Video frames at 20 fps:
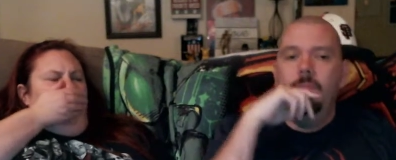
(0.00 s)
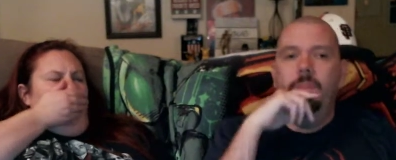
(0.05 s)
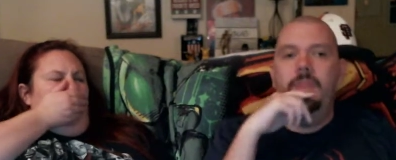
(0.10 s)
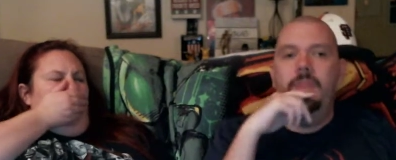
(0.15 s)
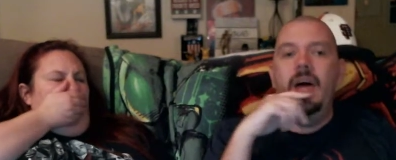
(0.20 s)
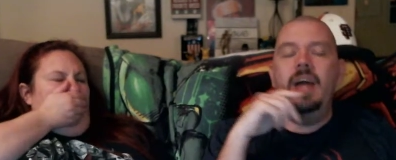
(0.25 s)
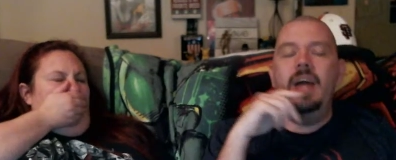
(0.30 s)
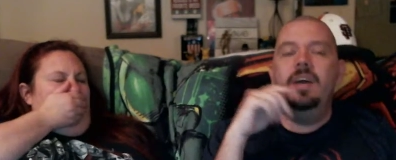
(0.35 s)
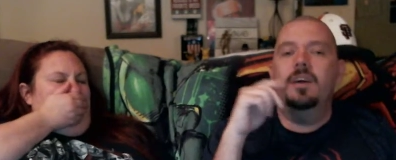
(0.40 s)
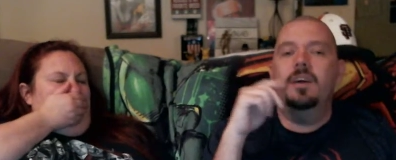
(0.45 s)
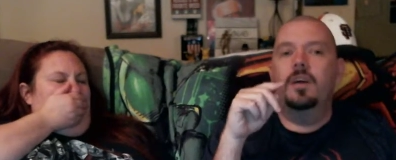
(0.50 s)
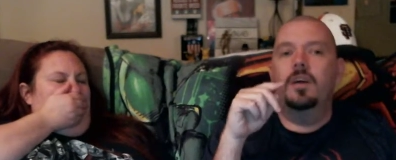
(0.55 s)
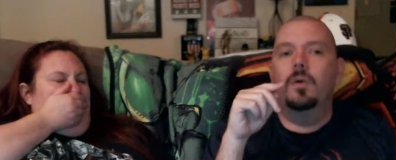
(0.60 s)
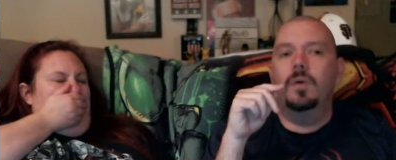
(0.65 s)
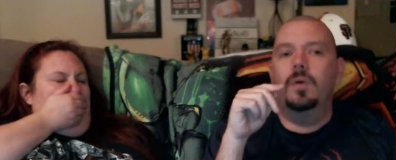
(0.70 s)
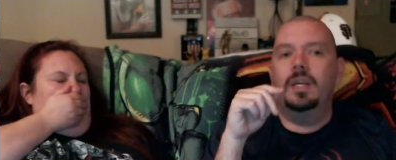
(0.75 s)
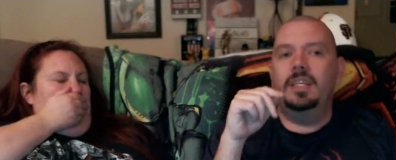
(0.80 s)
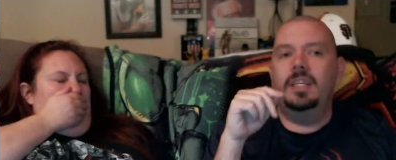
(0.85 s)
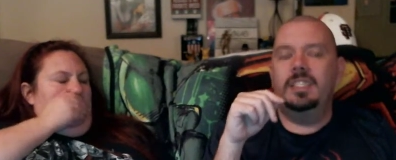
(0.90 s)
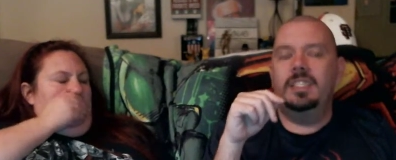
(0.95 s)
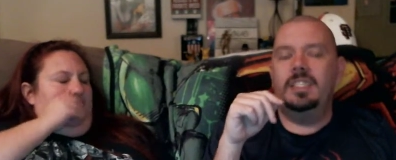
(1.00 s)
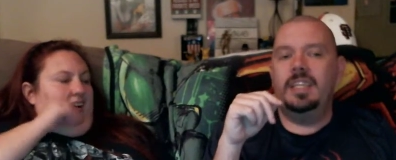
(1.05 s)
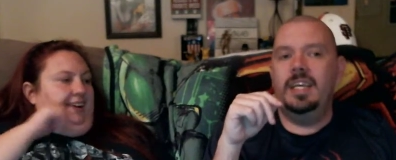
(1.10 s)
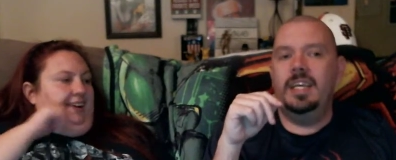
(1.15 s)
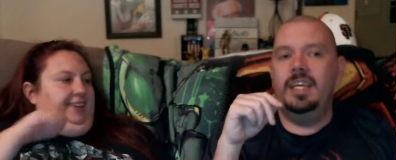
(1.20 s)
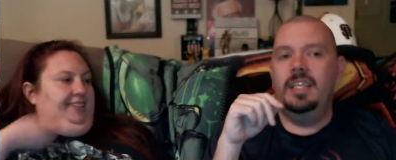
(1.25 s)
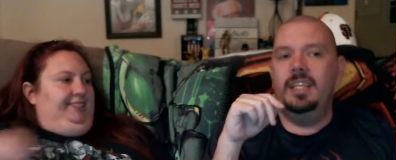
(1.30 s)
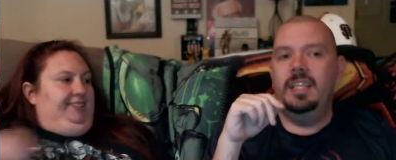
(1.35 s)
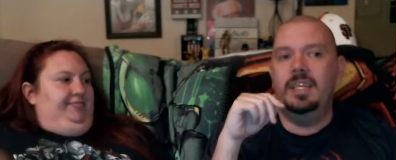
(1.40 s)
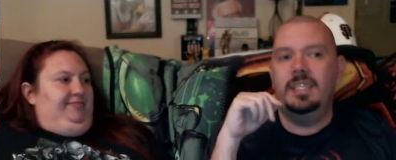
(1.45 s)
Speaker 1: They are going to
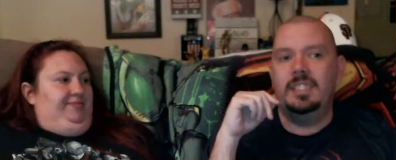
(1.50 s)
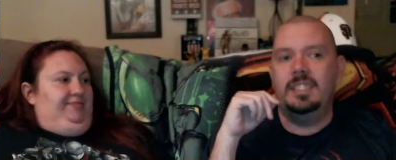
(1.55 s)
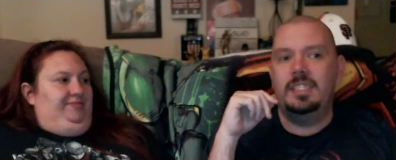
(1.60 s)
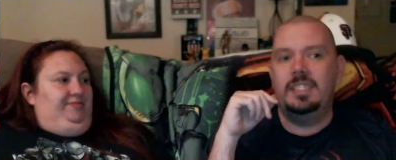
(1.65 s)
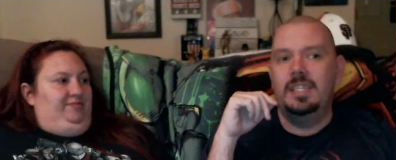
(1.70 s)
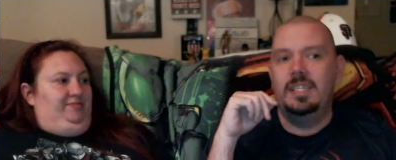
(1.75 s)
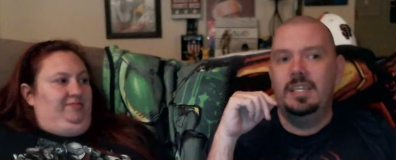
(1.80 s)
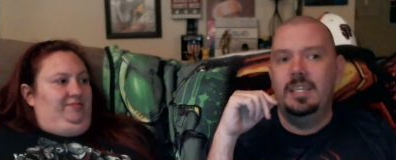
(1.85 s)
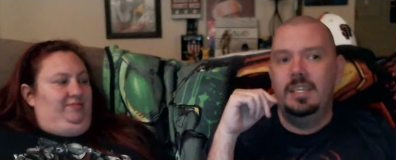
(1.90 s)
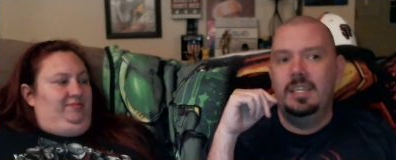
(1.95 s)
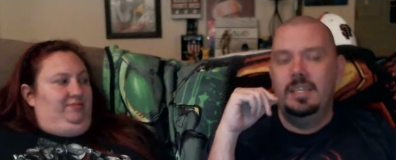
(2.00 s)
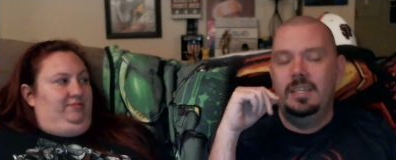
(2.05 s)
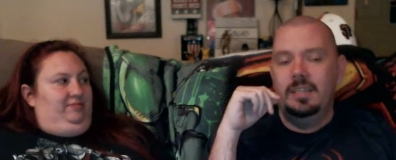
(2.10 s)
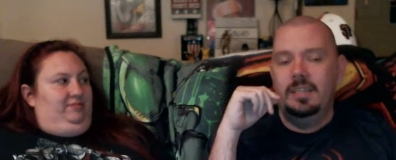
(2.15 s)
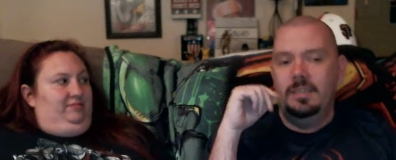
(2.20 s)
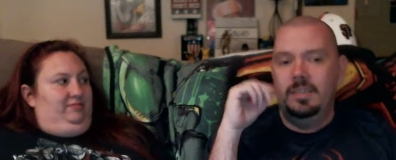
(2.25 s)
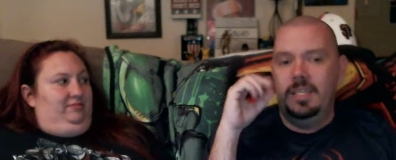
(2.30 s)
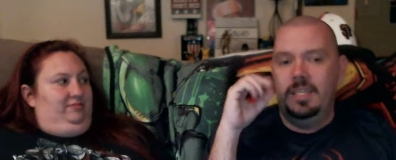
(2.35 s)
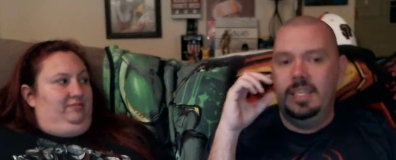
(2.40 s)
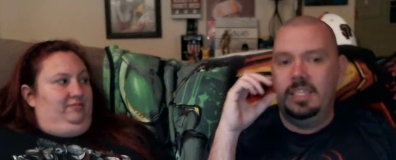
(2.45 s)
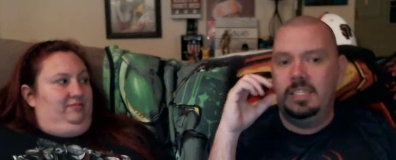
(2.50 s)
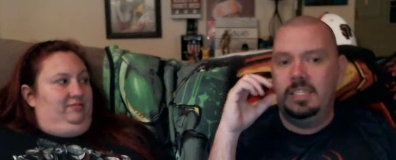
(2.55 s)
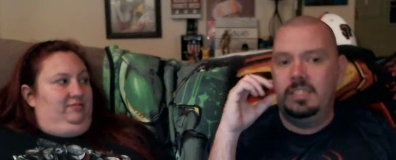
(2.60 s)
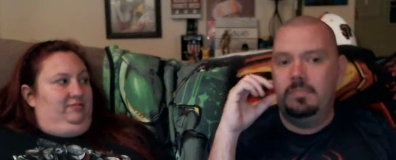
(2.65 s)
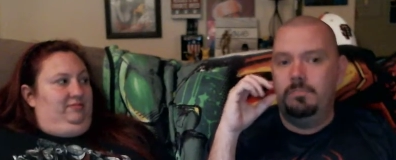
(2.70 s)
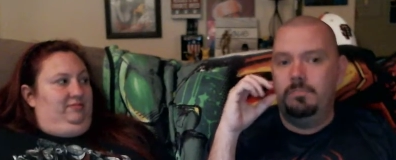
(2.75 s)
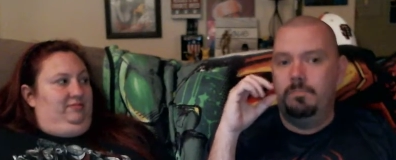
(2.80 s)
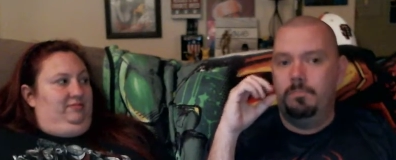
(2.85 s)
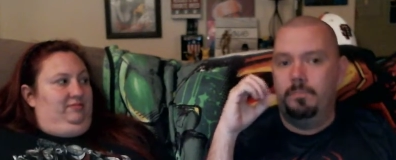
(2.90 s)
see this this